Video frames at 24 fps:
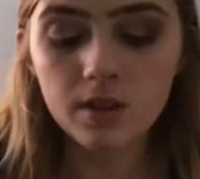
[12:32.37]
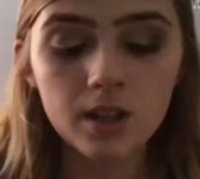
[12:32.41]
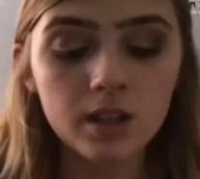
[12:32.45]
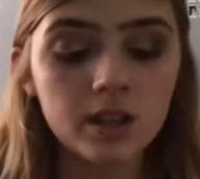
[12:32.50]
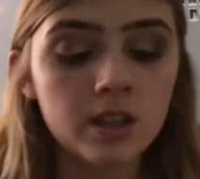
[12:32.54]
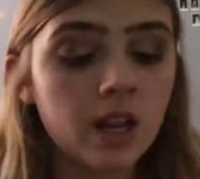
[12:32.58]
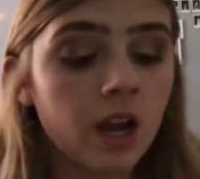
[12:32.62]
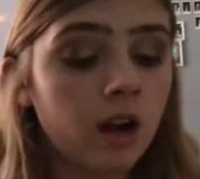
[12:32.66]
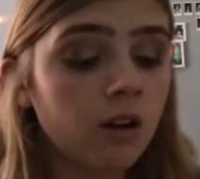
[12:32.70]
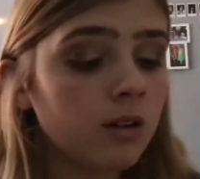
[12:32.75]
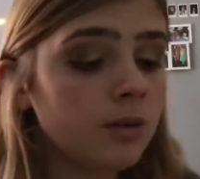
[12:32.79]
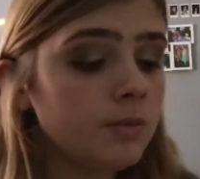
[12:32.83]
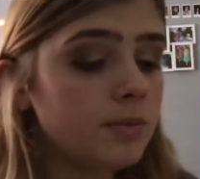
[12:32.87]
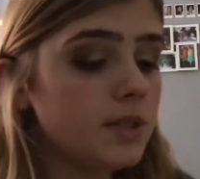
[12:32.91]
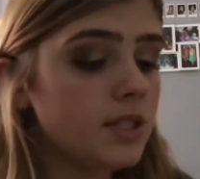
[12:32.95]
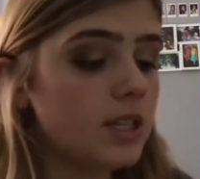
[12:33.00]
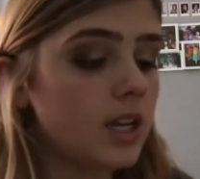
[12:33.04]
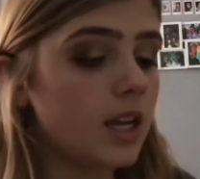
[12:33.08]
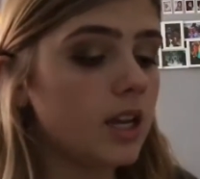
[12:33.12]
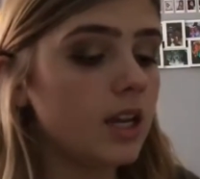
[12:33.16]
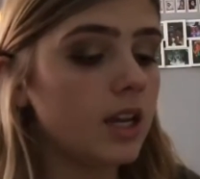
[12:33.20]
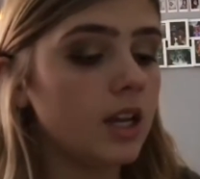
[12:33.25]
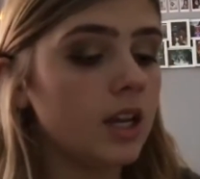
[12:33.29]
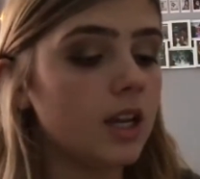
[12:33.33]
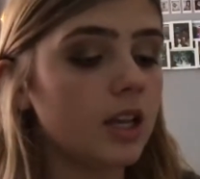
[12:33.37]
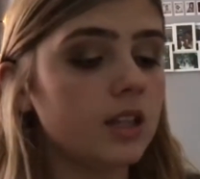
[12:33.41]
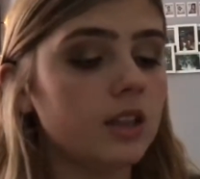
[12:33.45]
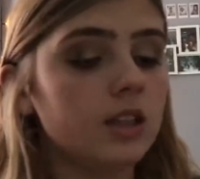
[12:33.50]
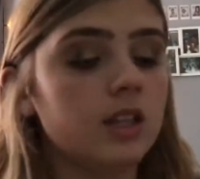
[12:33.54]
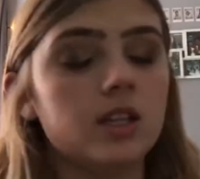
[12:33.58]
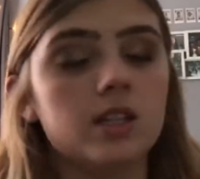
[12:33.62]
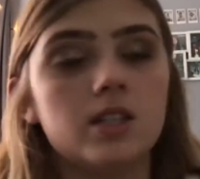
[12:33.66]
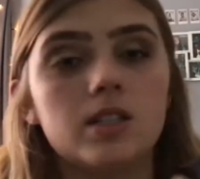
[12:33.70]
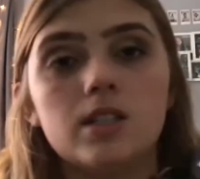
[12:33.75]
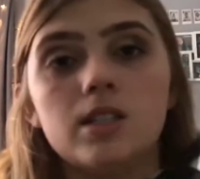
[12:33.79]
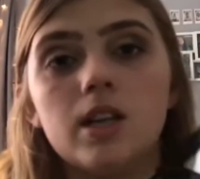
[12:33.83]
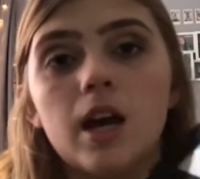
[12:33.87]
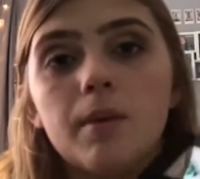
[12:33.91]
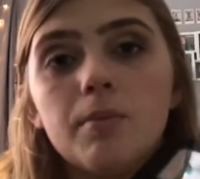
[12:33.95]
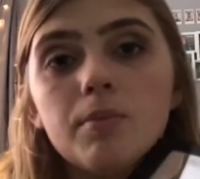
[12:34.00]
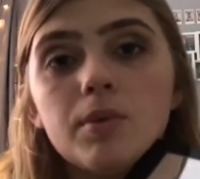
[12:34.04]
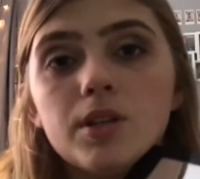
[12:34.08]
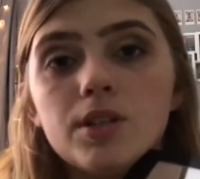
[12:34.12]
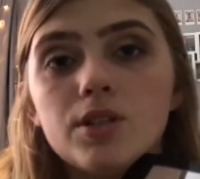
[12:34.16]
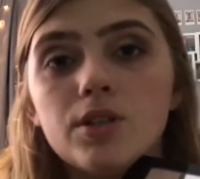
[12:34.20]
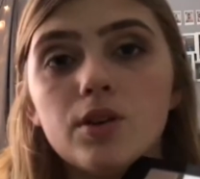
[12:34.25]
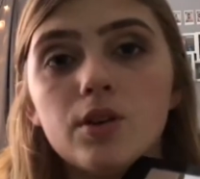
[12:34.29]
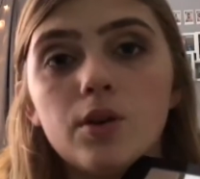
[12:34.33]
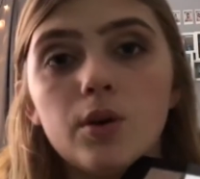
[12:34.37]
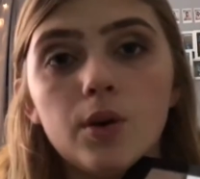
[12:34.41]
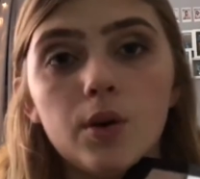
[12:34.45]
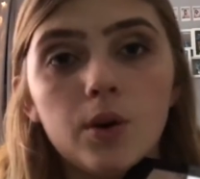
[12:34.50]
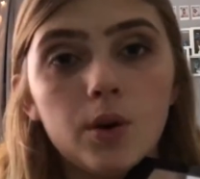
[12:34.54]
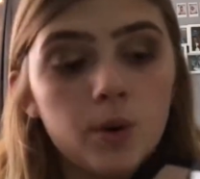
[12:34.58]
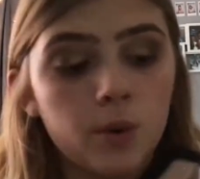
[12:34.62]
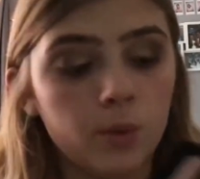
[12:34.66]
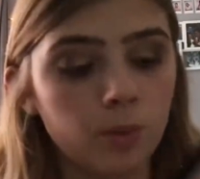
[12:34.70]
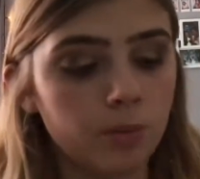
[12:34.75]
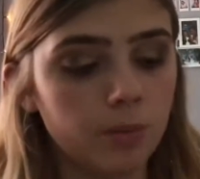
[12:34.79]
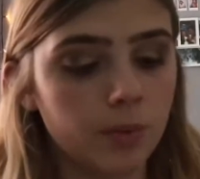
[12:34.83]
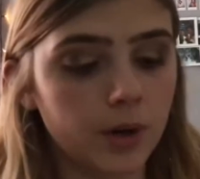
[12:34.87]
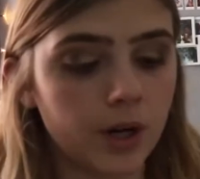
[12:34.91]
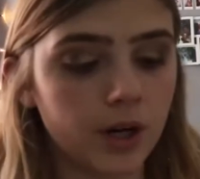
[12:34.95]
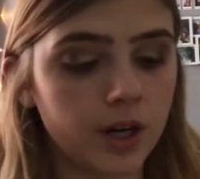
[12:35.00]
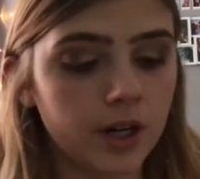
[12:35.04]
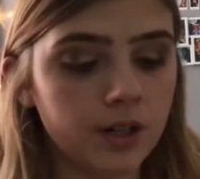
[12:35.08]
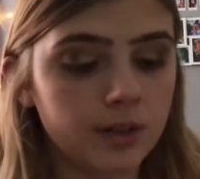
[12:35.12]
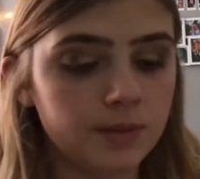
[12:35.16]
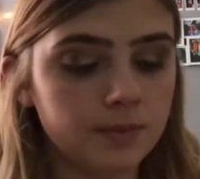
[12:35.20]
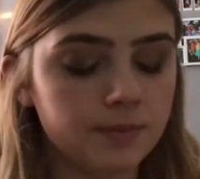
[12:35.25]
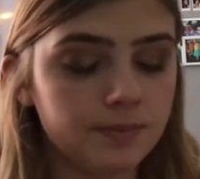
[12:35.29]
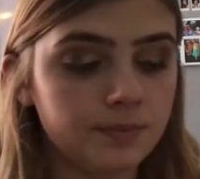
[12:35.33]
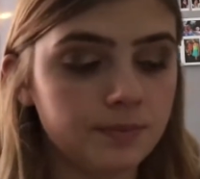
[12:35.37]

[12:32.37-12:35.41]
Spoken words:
Now I'm taking the Cypress Umber